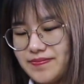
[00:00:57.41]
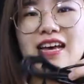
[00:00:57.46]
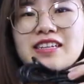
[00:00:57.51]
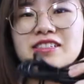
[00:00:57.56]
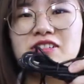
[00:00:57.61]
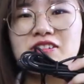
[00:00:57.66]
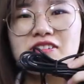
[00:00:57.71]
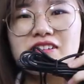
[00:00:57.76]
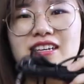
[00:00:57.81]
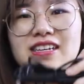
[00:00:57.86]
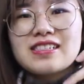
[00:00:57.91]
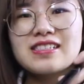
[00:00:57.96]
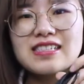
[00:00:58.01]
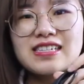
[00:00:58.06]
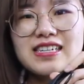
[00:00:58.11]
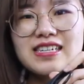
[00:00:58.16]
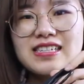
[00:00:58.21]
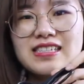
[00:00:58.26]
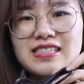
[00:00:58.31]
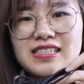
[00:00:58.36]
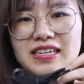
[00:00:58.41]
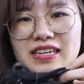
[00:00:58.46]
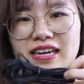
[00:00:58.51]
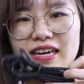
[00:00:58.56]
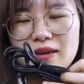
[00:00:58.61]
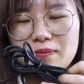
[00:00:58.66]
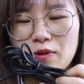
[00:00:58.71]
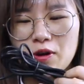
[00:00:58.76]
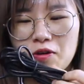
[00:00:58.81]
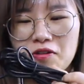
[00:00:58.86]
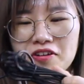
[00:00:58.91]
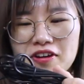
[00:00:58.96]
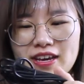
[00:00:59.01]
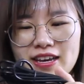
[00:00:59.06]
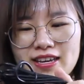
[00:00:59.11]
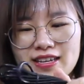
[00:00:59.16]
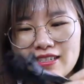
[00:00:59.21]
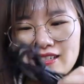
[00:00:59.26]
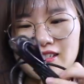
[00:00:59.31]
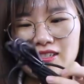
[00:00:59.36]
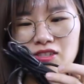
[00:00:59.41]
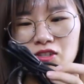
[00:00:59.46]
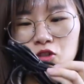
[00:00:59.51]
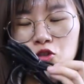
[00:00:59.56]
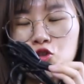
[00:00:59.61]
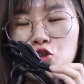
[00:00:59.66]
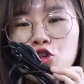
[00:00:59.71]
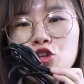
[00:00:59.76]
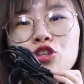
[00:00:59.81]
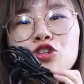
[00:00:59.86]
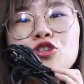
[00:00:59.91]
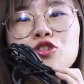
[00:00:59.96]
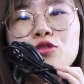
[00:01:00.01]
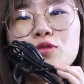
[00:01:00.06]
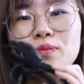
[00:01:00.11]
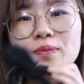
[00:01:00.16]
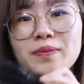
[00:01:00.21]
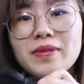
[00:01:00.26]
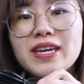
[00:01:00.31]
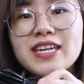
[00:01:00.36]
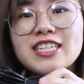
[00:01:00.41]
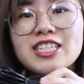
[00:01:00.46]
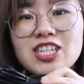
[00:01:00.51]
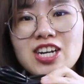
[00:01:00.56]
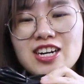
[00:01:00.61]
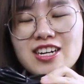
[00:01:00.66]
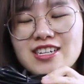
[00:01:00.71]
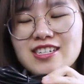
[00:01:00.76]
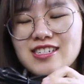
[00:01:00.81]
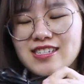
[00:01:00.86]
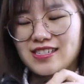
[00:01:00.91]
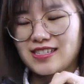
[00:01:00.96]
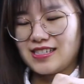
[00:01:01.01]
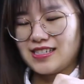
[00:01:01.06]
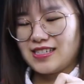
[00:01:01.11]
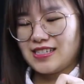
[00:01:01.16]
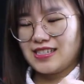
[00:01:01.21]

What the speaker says: As you can see, the cable is 2 meters.